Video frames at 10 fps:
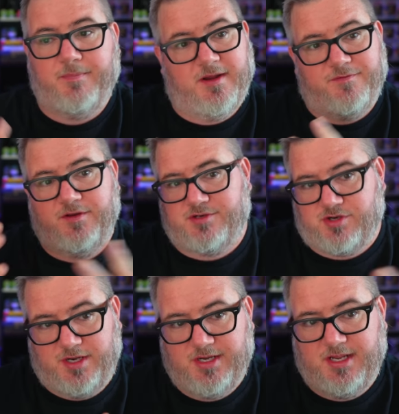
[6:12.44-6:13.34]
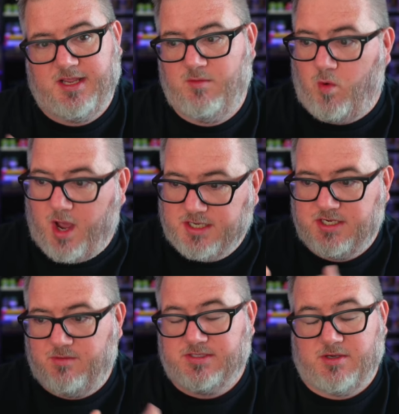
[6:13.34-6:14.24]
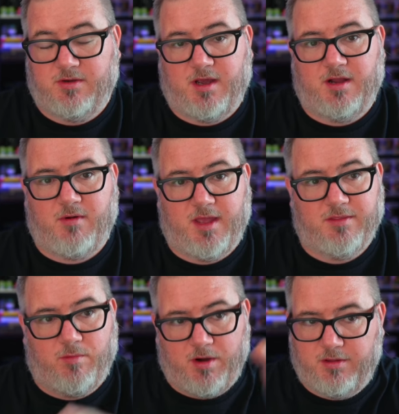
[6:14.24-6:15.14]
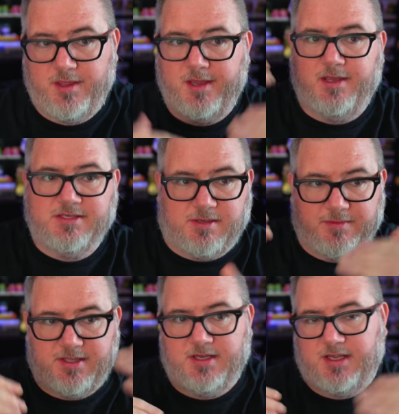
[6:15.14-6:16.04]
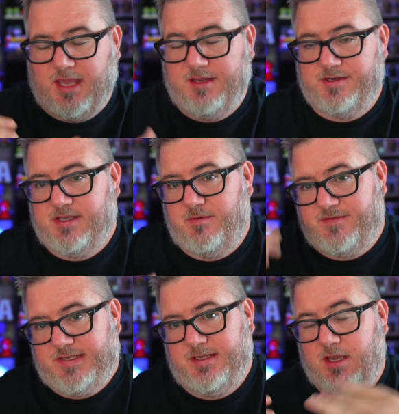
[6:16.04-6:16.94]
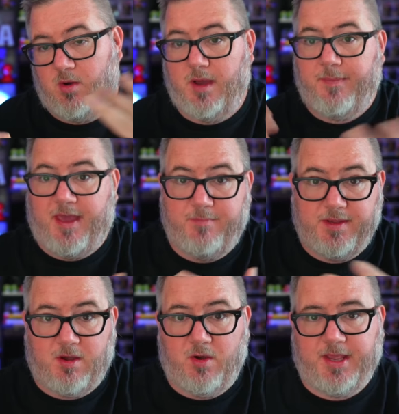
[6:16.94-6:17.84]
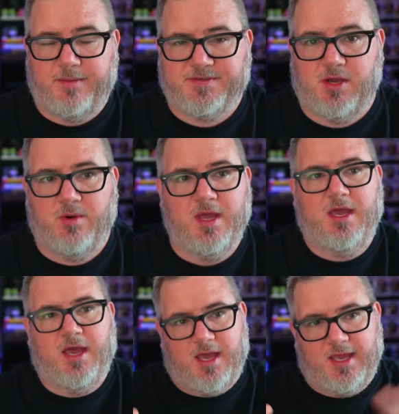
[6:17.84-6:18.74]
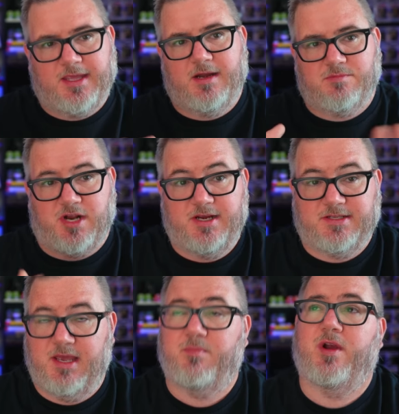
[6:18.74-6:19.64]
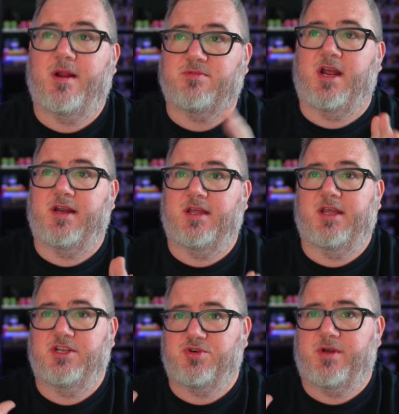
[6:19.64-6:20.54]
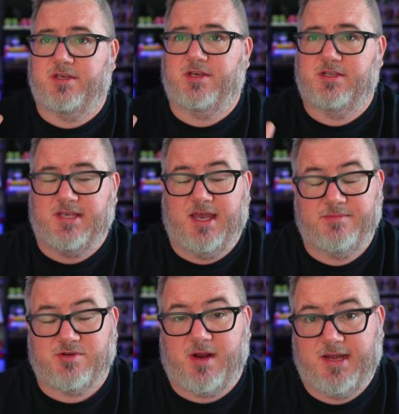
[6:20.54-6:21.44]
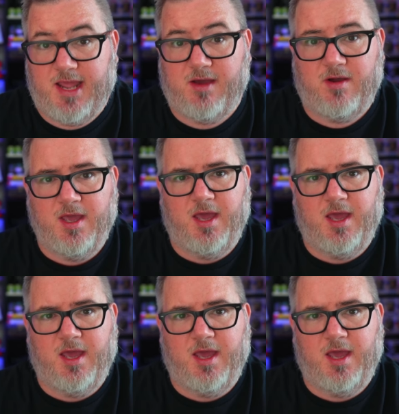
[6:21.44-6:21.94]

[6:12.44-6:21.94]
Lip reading: But if you're trending and watching what's going on around the world, some of the indicators that we've seen go up have been going up. So again, I'm trying to temper it. I'm trying to enjoy the good times right now.